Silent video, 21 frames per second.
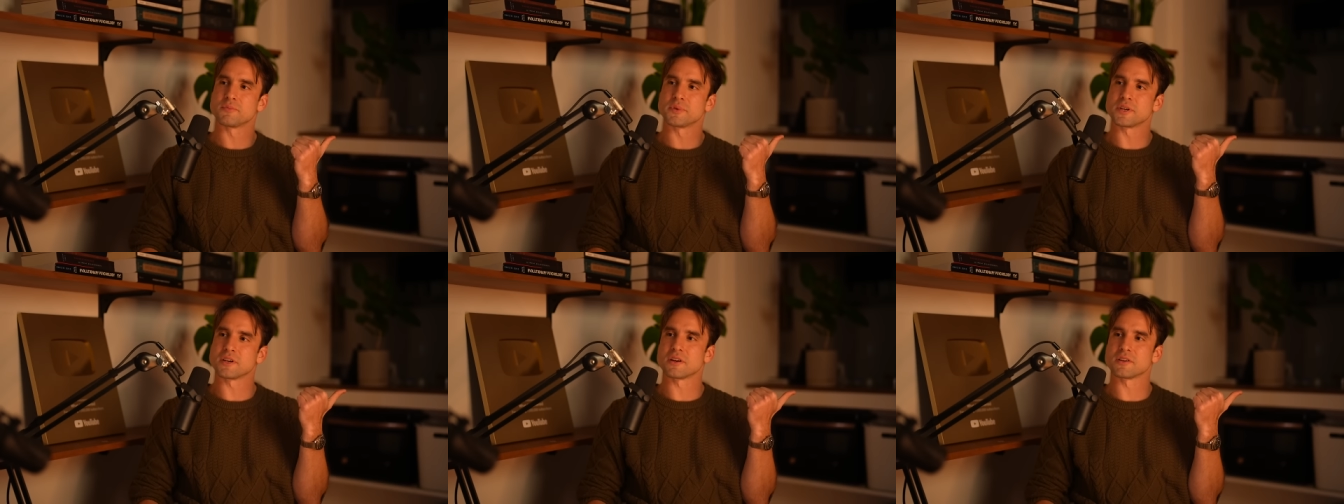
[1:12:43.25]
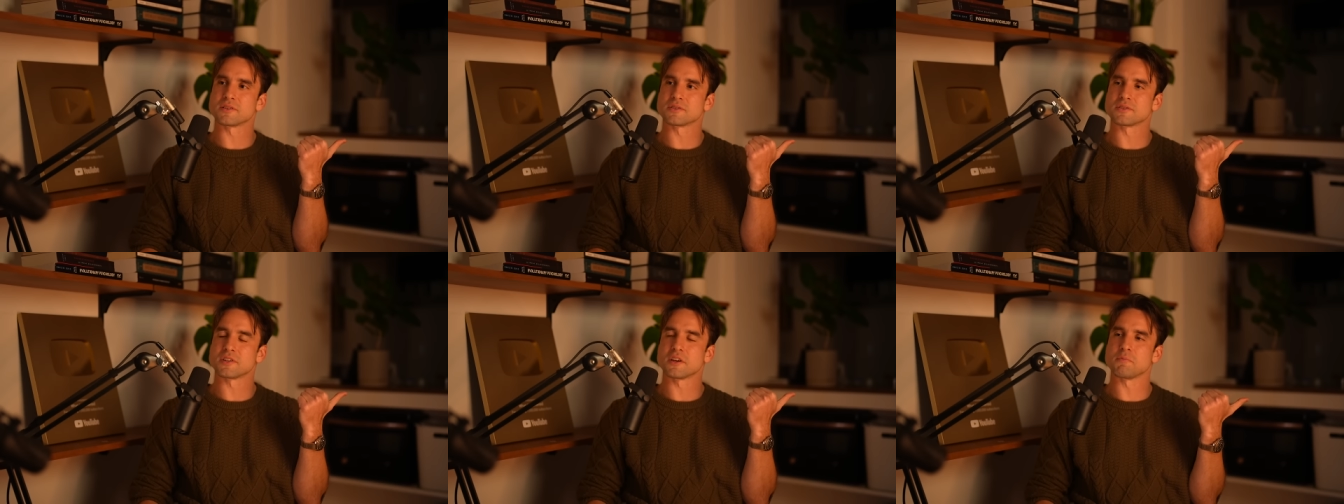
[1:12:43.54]

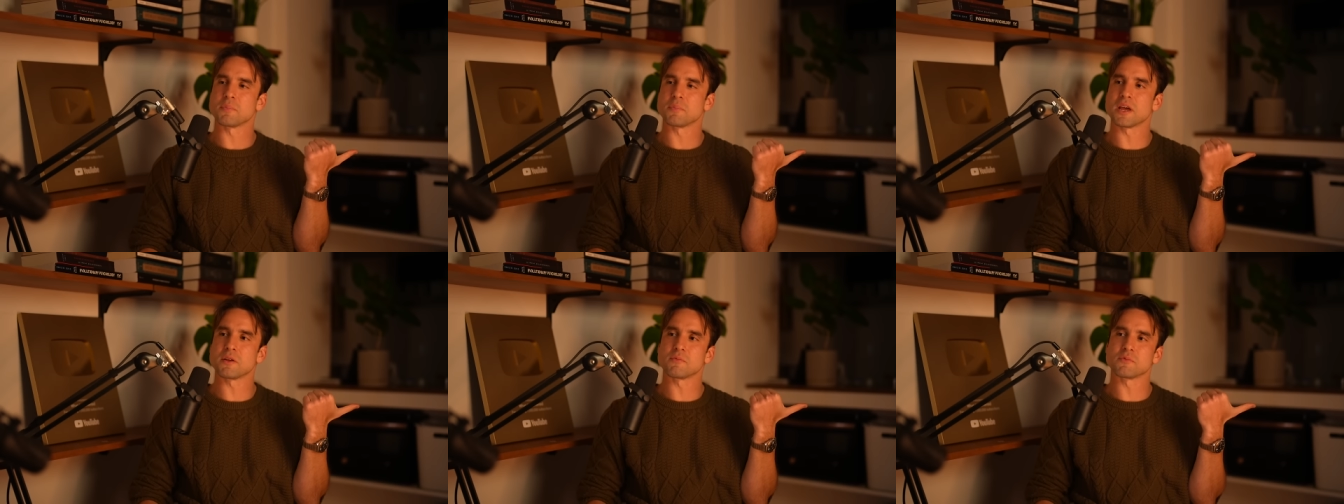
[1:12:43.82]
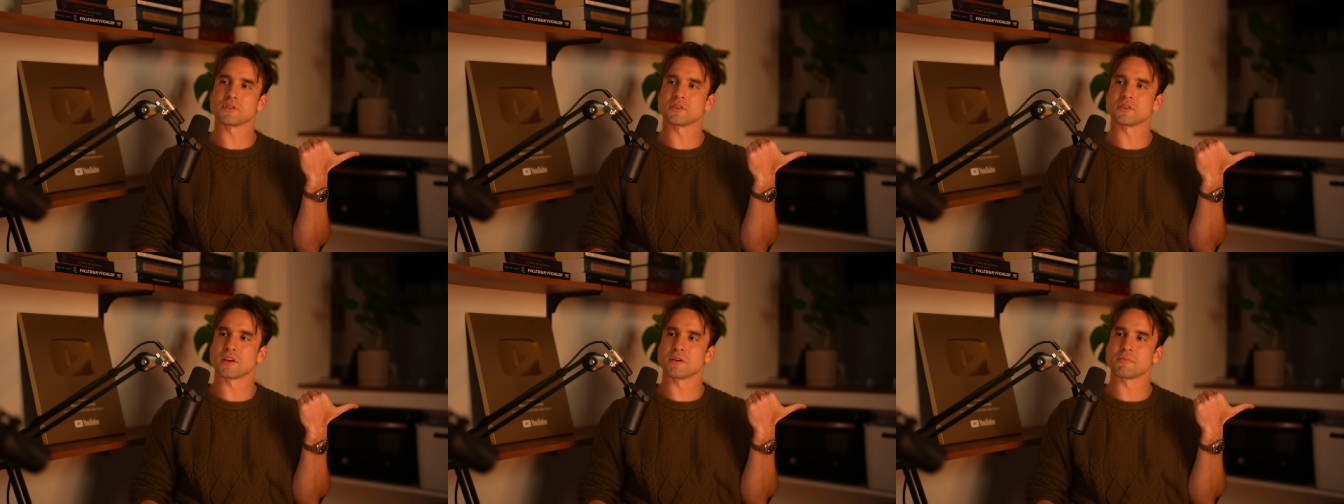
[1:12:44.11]
because they've
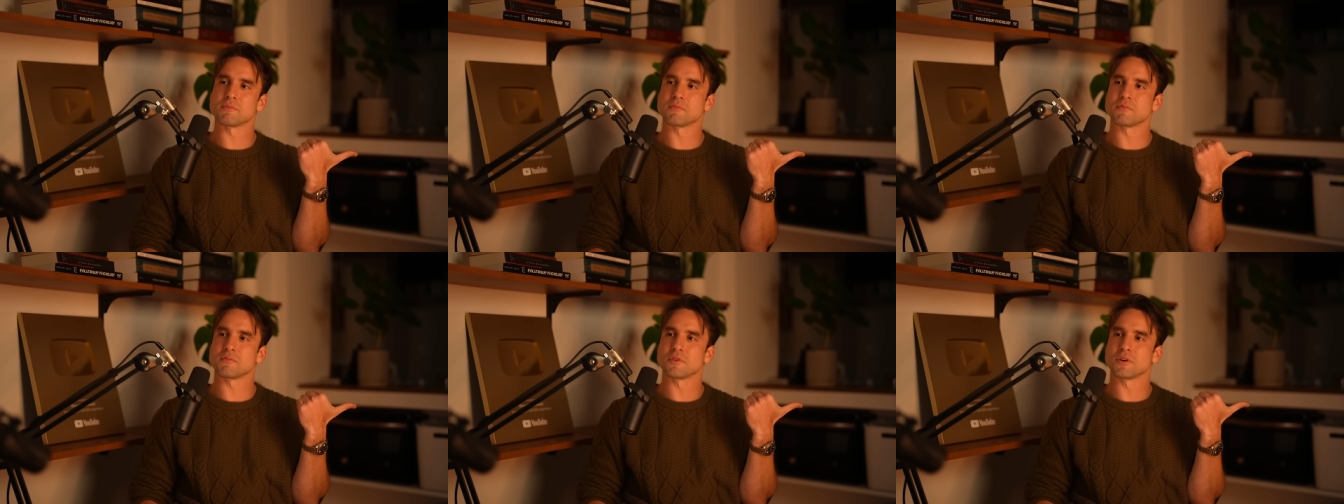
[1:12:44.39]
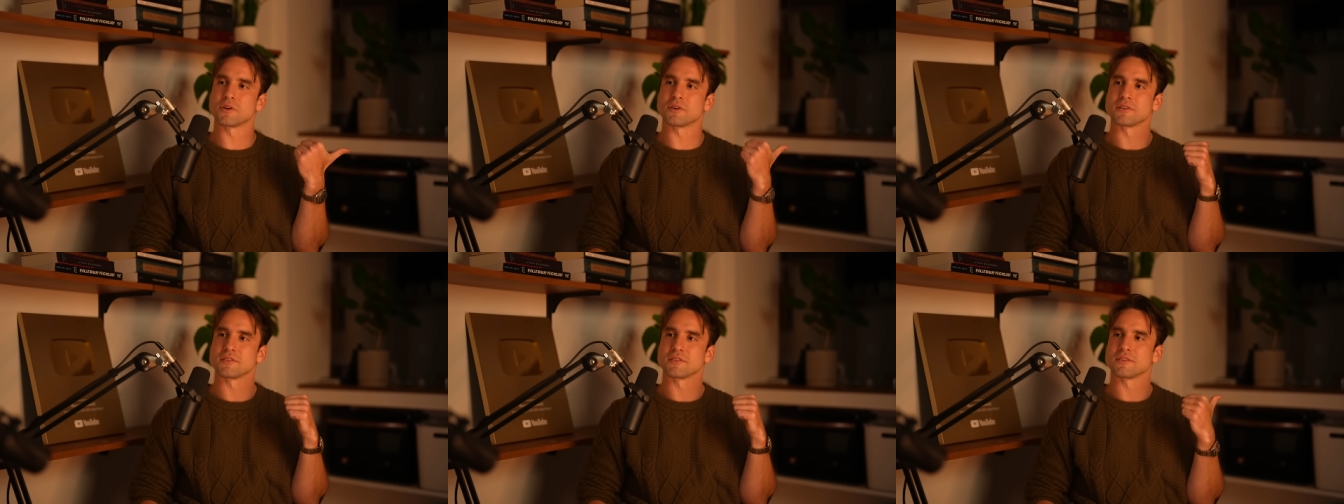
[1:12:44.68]
been with them
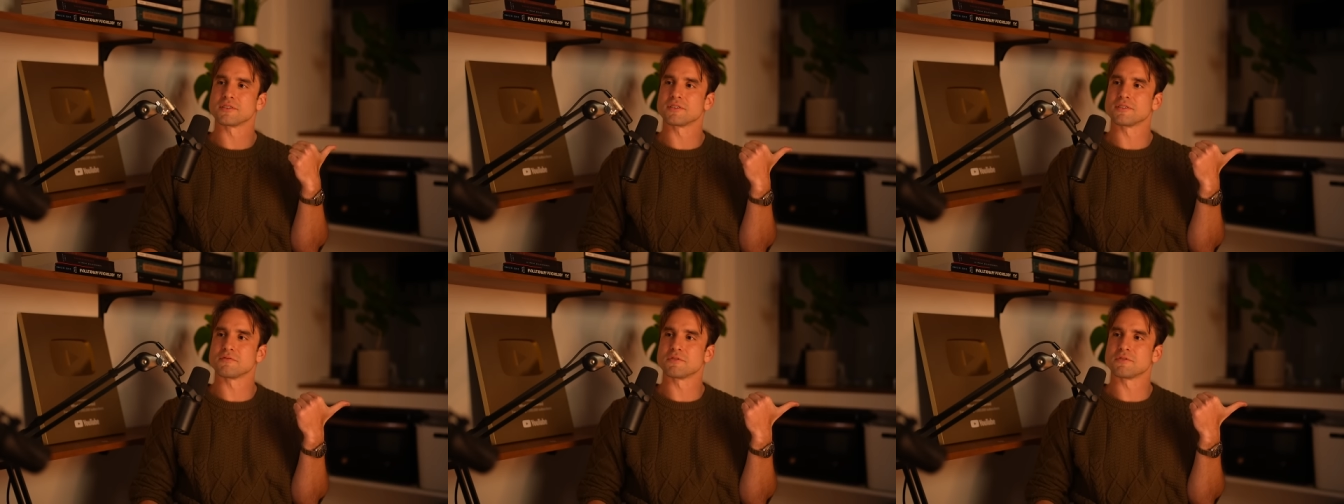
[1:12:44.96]
for